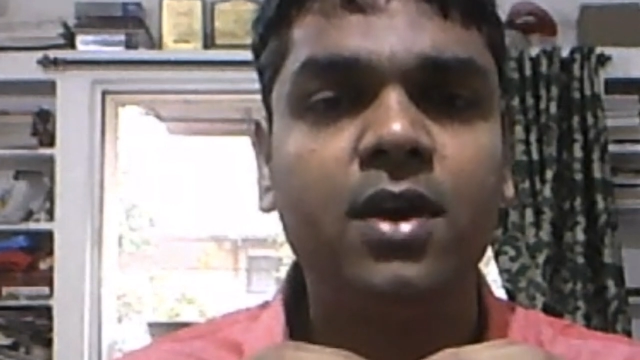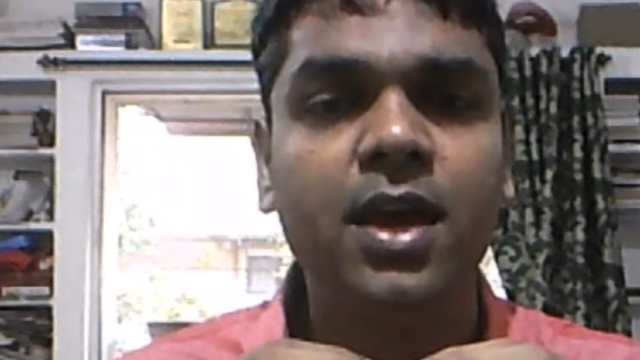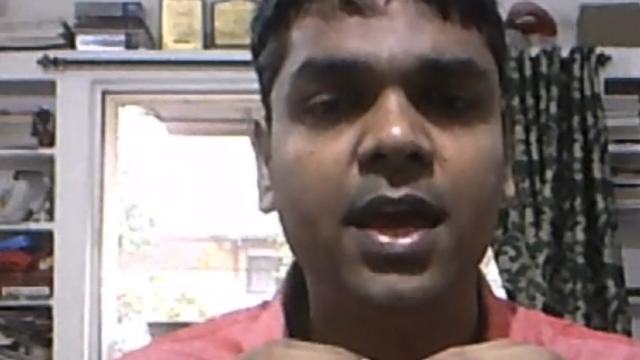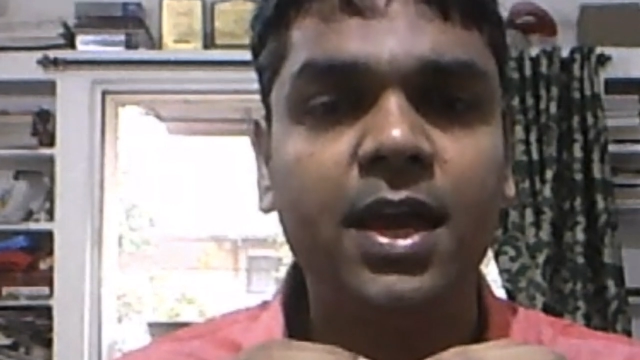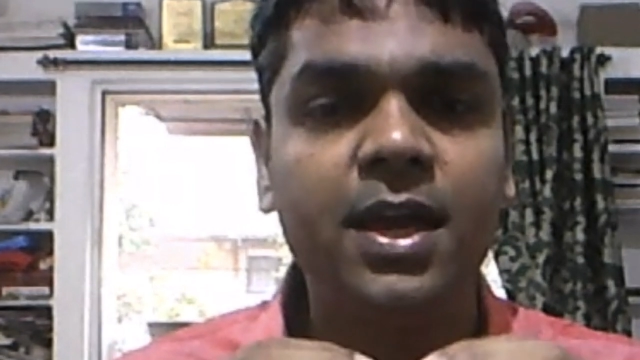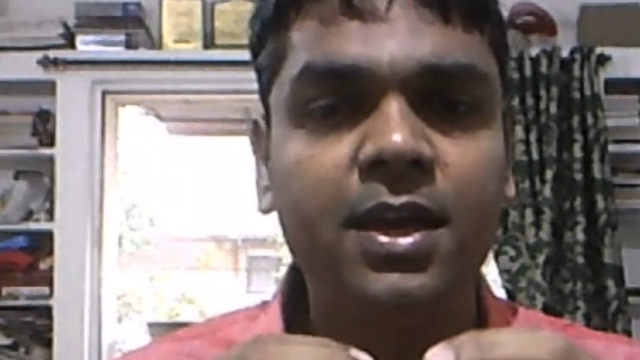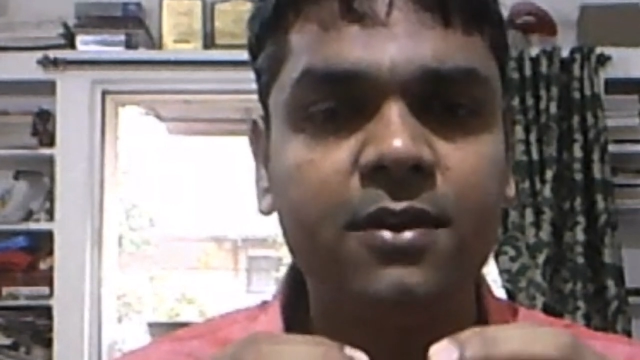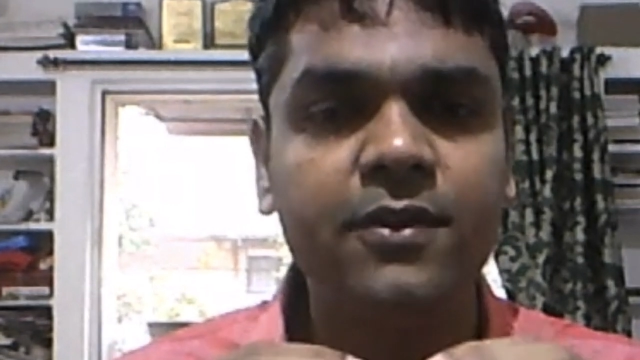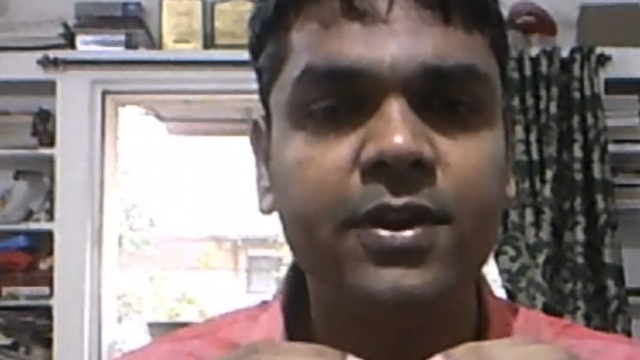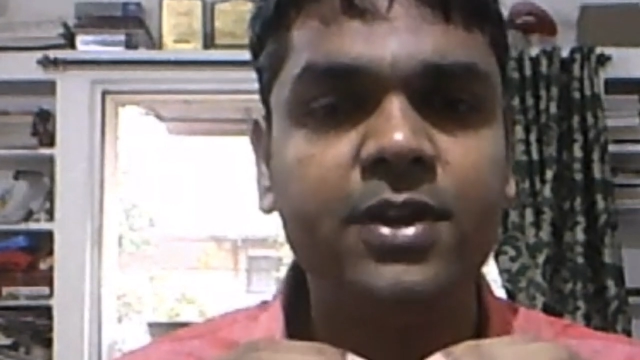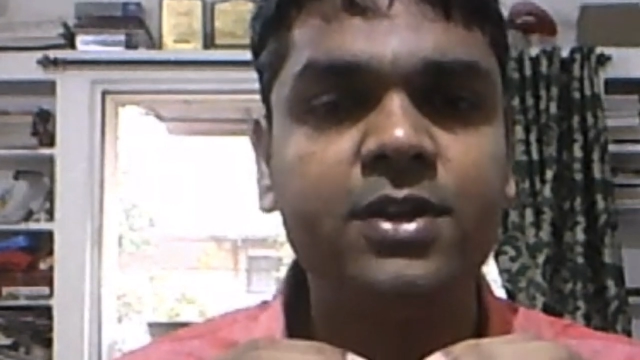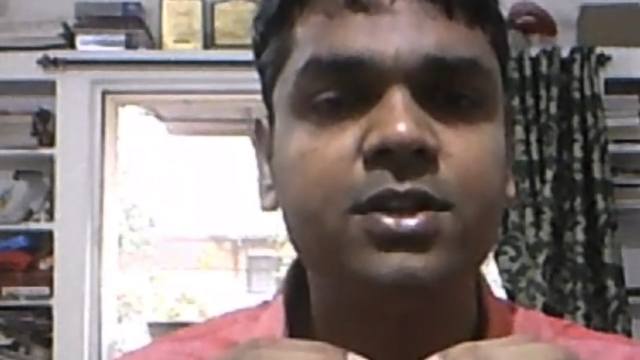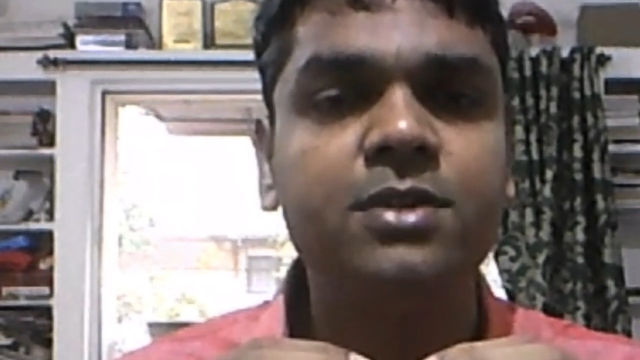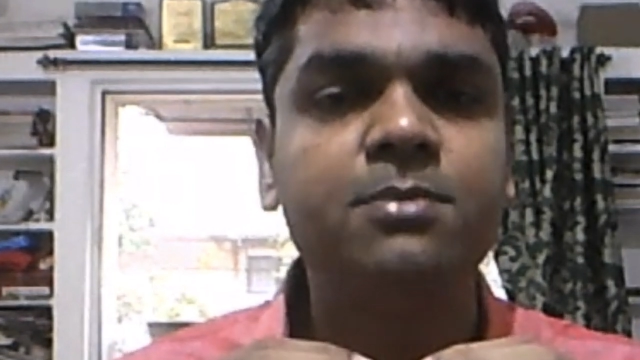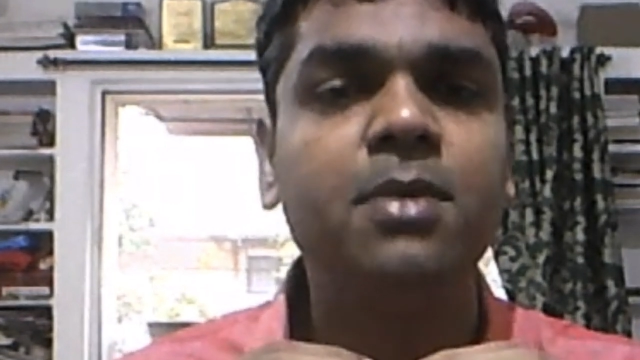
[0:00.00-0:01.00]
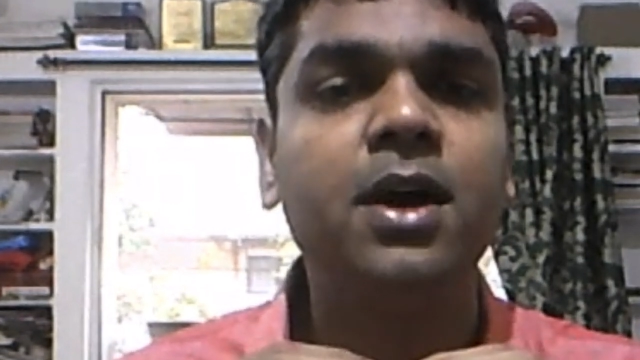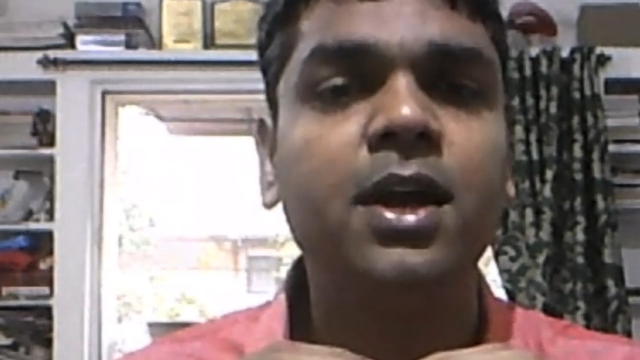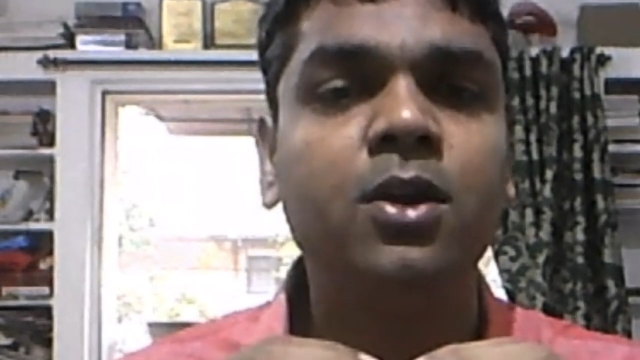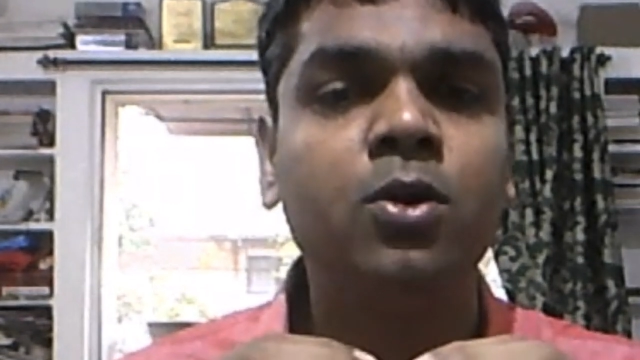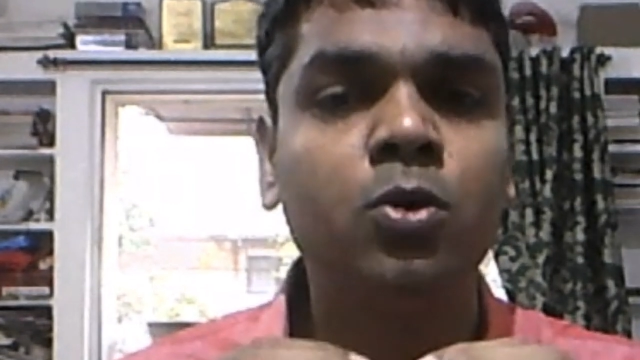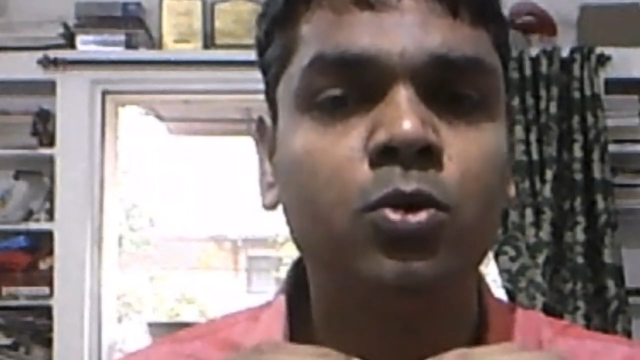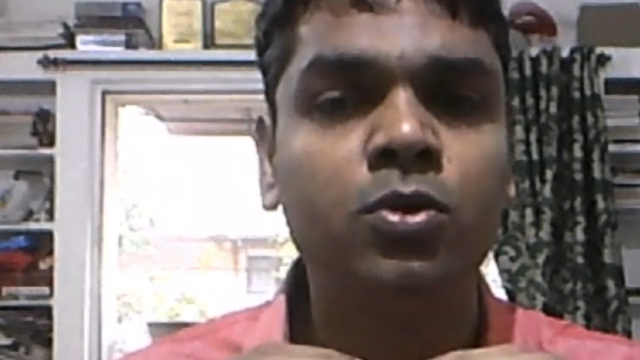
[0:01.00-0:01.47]
aggravated by
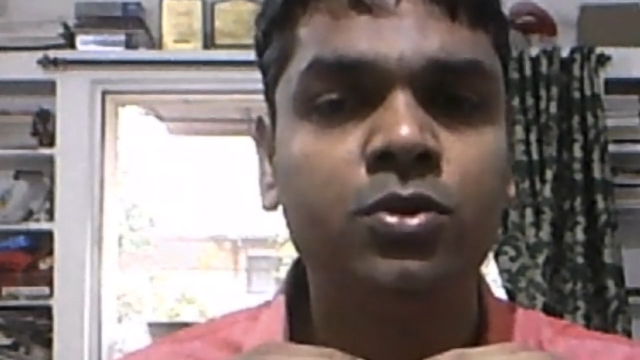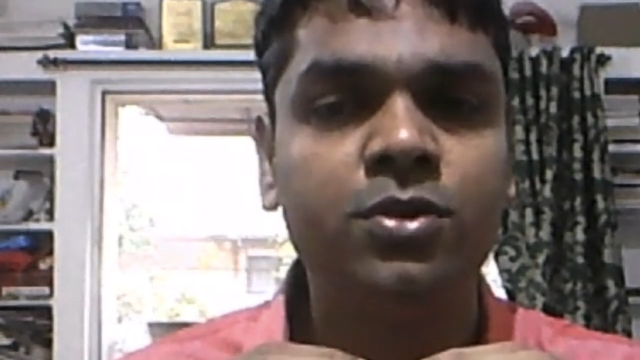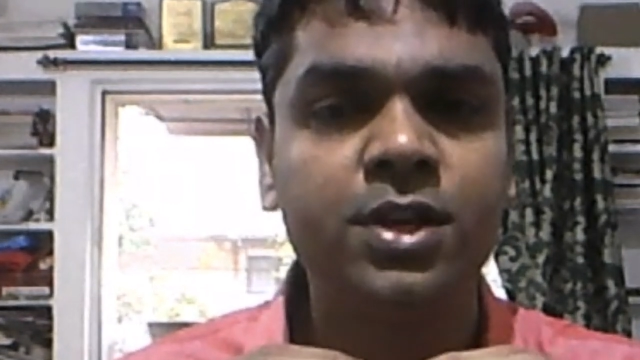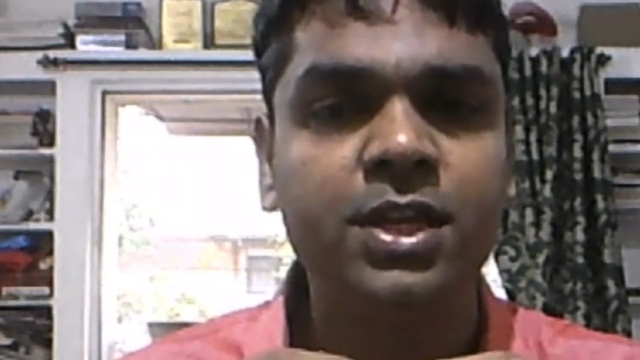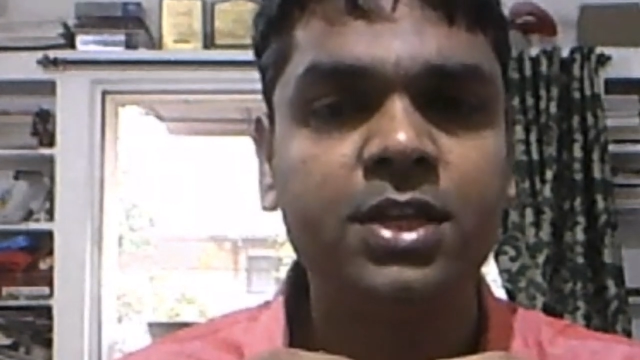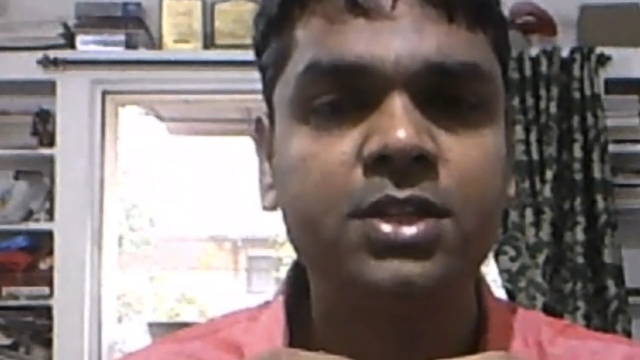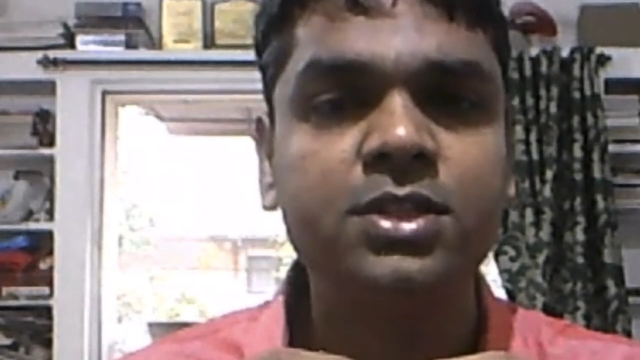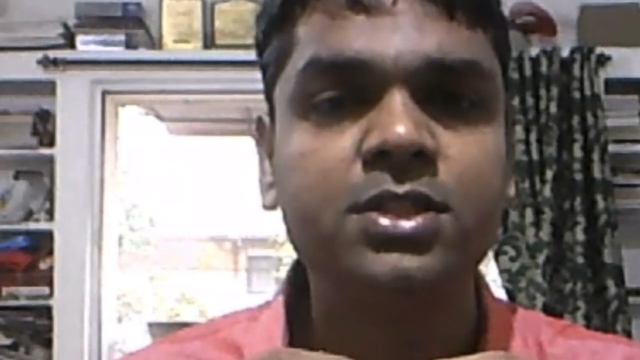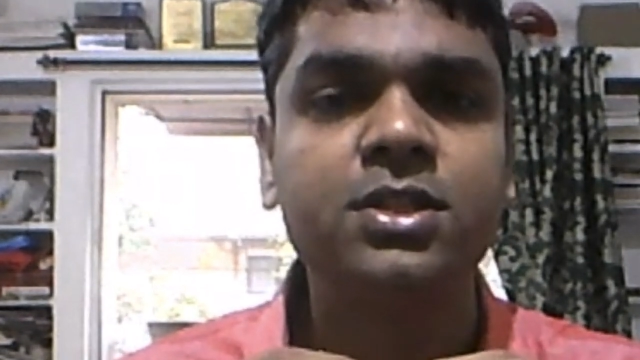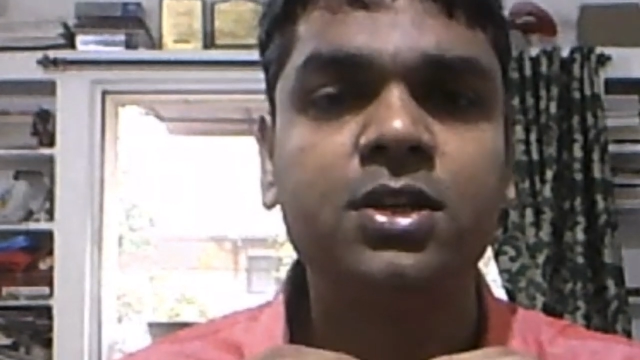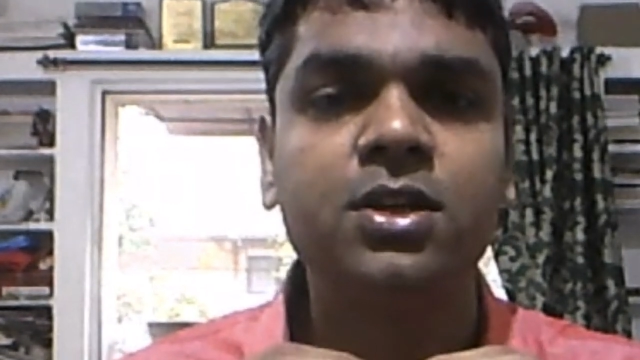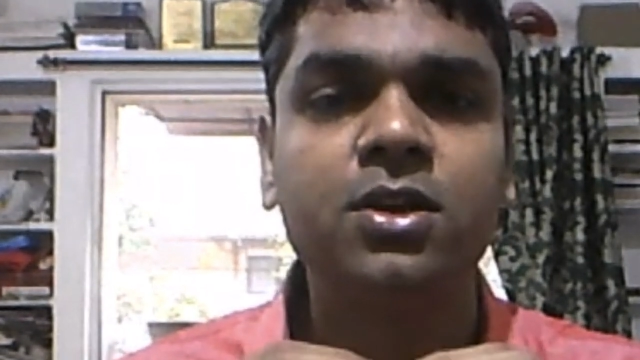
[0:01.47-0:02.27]
cold drinks,